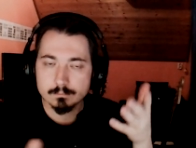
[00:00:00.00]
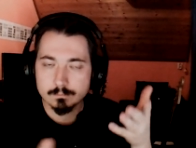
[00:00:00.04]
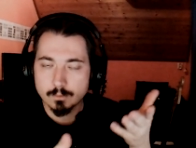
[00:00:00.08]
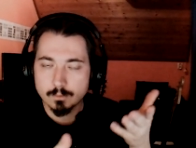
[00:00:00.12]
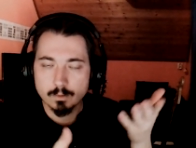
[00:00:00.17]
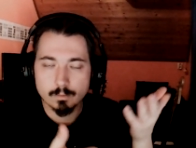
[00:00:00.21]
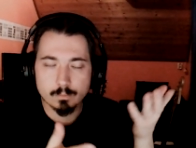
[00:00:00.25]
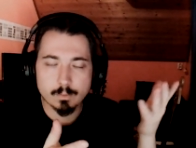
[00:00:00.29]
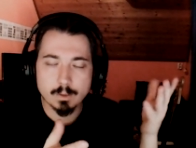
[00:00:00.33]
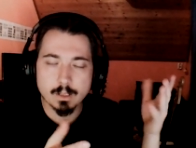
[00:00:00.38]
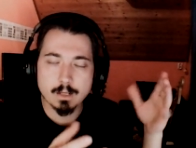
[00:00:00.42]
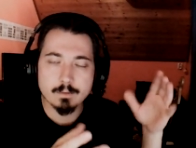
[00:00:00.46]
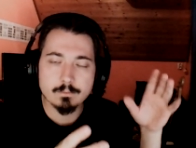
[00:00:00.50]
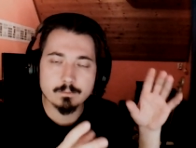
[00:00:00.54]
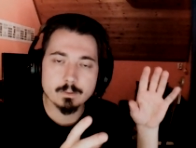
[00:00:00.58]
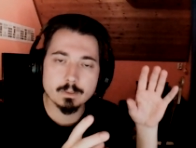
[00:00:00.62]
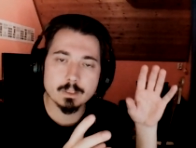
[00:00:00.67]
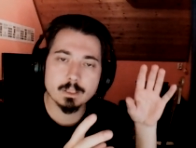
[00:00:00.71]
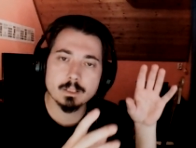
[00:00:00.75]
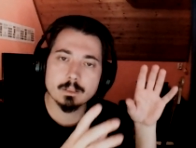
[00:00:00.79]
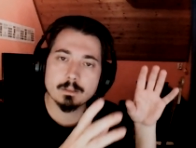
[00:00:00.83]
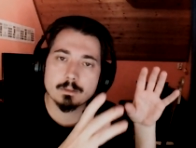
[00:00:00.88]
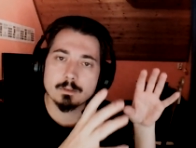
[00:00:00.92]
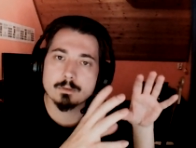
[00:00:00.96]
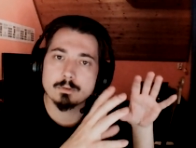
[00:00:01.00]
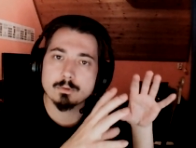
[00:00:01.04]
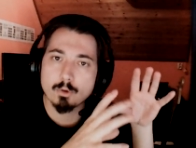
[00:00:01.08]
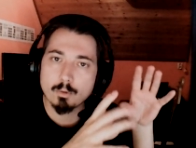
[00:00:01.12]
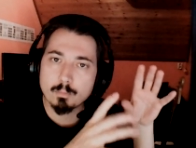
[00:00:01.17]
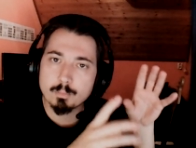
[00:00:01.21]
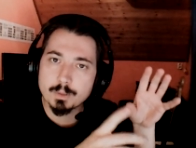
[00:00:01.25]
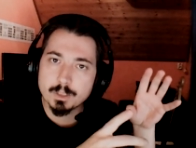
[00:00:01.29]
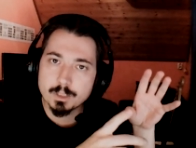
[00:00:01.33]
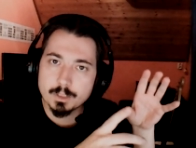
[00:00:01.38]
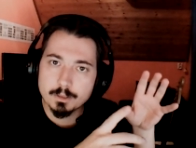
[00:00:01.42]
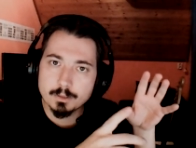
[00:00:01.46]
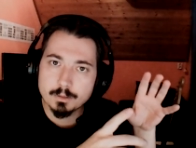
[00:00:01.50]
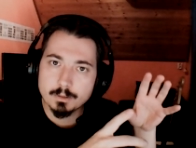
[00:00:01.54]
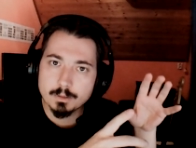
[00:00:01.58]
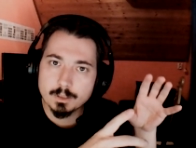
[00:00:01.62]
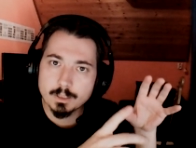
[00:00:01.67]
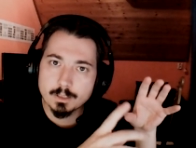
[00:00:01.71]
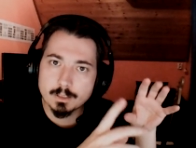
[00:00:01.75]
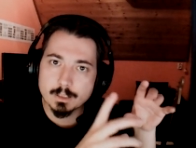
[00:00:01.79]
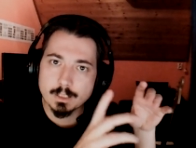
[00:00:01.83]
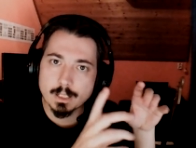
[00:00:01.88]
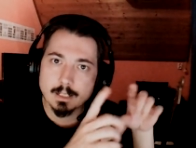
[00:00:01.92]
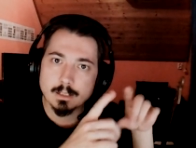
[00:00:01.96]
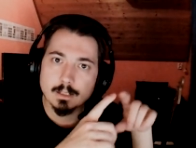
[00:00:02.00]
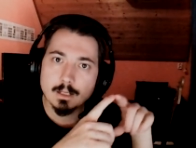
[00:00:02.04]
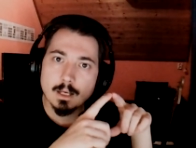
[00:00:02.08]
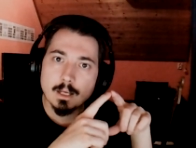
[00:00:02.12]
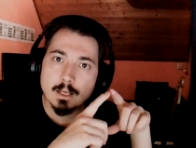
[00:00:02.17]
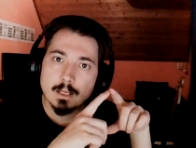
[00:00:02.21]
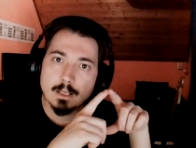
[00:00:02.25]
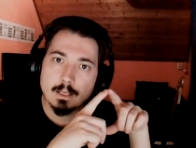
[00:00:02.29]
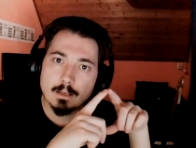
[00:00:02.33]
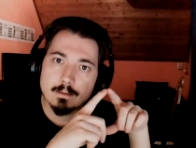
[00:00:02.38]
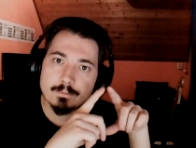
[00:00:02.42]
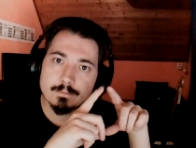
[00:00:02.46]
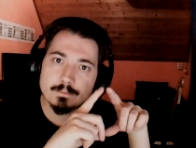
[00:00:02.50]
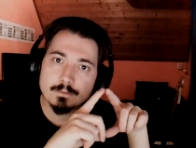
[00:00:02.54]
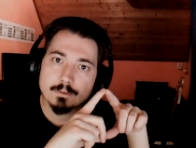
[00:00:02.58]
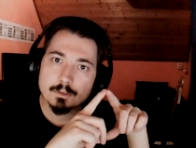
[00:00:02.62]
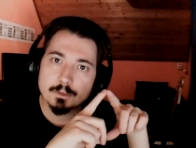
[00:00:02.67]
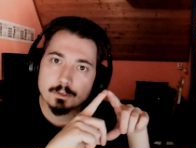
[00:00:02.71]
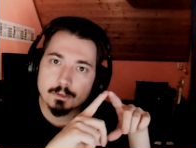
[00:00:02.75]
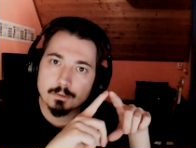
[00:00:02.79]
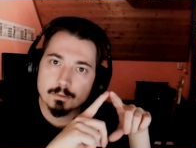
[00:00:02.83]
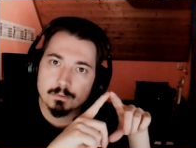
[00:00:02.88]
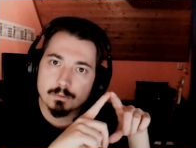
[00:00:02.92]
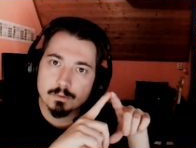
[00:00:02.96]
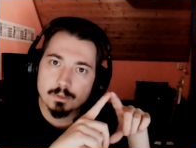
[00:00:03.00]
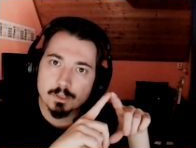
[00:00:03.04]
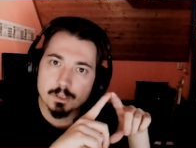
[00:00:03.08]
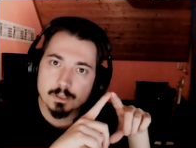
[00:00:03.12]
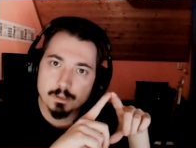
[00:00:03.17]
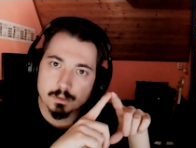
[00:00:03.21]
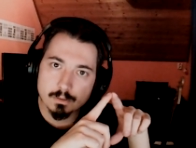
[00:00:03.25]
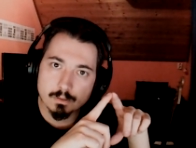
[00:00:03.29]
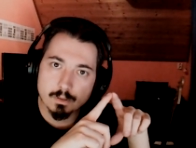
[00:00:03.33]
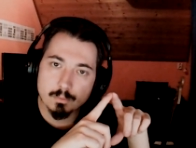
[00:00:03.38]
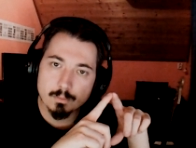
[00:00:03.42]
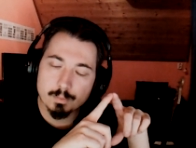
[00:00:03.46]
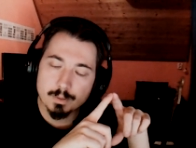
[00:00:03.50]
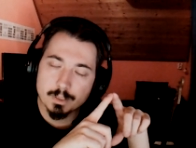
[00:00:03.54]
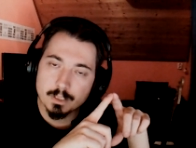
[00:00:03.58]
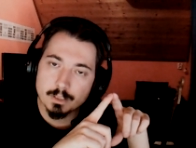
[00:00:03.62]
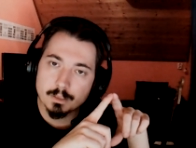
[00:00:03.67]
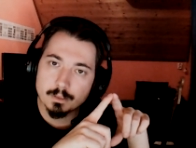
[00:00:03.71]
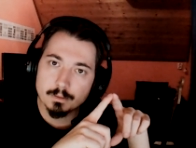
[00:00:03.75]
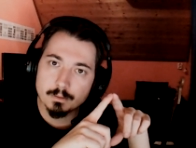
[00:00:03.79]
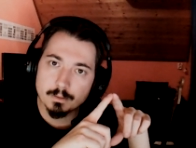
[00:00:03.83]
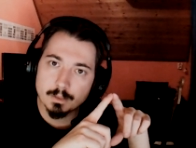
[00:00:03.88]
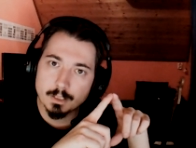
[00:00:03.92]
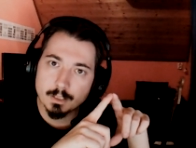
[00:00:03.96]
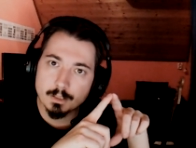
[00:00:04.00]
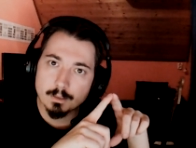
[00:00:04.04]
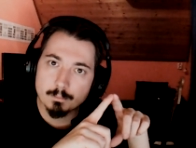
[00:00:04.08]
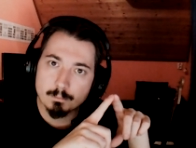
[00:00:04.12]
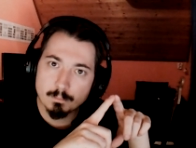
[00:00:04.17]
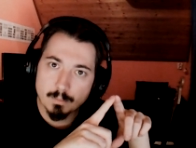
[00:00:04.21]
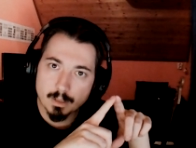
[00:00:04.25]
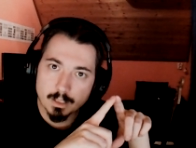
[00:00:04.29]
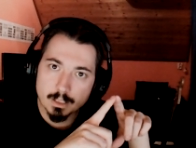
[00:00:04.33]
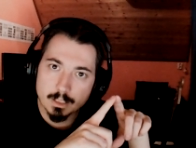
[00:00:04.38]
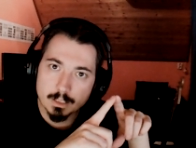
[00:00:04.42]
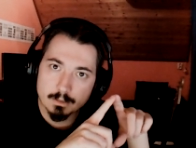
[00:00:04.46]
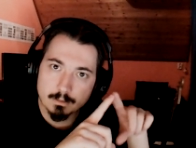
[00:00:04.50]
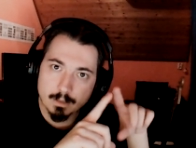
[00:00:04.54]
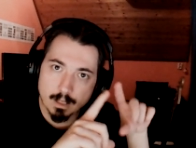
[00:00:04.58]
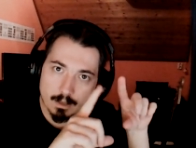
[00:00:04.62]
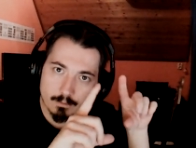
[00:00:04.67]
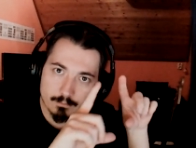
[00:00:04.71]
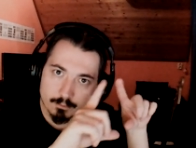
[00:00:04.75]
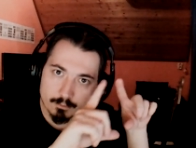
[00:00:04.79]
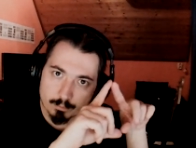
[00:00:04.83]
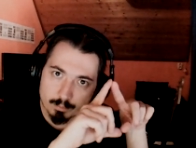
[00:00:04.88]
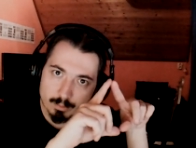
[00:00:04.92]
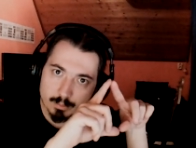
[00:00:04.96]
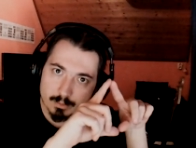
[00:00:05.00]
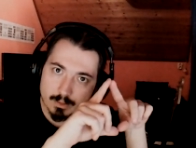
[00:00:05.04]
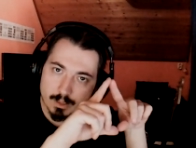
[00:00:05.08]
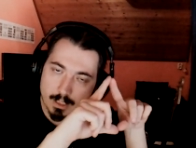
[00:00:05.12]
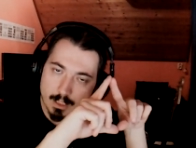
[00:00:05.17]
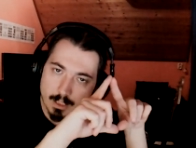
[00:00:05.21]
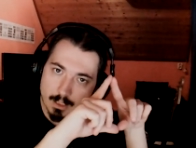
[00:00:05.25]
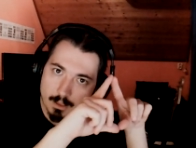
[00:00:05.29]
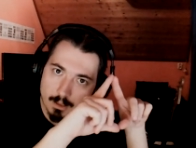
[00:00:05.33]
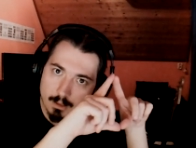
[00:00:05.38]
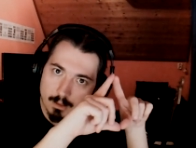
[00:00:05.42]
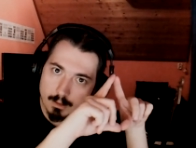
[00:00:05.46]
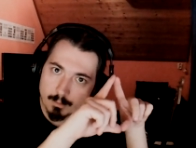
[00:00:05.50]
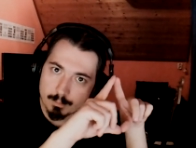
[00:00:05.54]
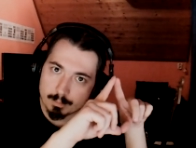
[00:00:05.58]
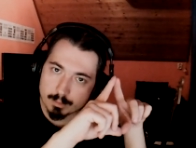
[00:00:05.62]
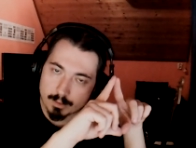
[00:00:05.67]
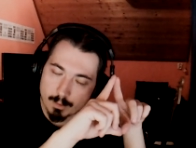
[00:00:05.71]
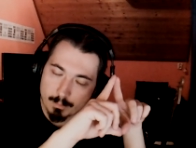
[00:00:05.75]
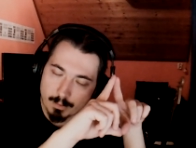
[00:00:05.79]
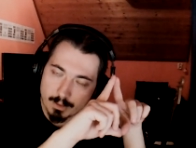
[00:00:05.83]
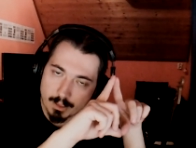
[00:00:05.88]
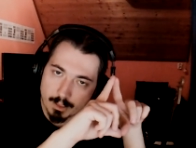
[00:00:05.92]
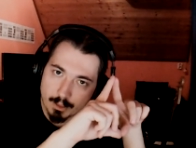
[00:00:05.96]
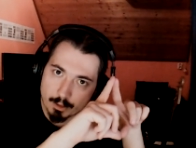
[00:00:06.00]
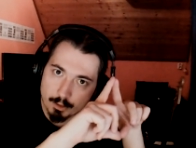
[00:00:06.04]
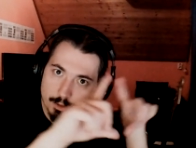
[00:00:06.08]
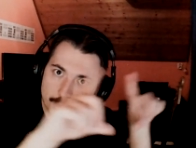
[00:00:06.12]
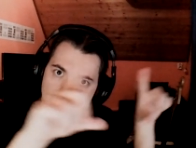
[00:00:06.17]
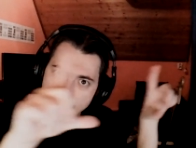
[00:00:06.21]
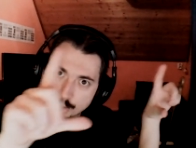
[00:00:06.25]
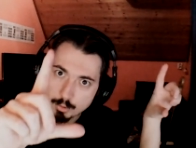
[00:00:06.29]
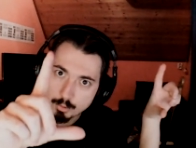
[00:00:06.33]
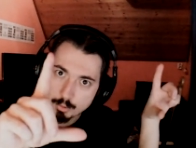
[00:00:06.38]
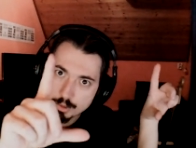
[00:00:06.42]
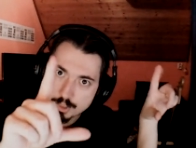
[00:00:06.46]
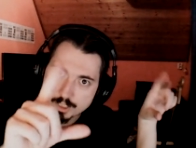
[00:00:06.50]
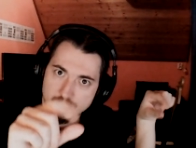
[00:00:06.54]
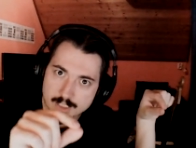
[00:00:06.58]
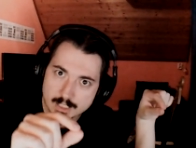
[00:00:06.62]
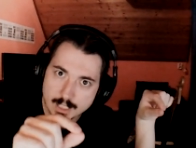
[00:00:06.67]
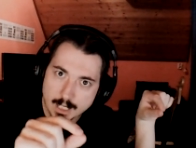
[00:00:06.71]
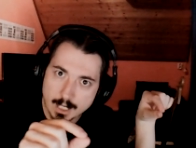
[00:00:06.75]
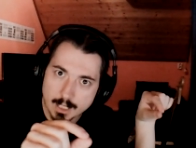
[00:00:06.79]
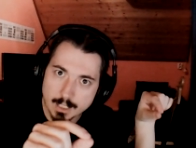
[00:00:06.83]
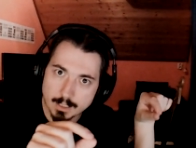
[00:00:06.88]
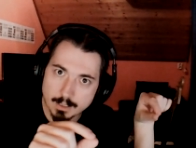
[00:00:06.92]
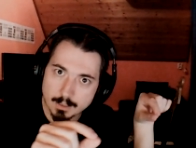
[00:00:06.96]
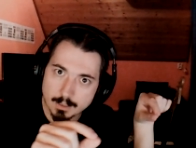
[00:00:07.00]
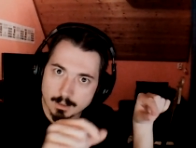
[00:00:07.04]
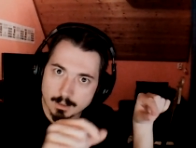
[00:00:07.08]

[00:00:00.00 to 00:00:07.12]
or whatever in the European Union that if you use European Union money, you have to put up like a huge sign